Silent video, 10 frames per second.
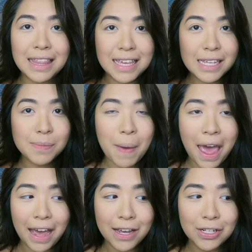these
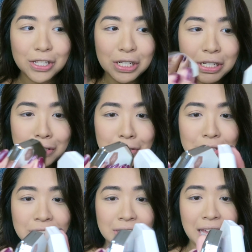
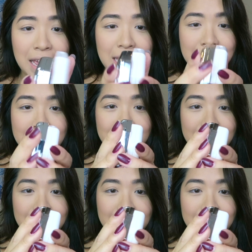packaging, like,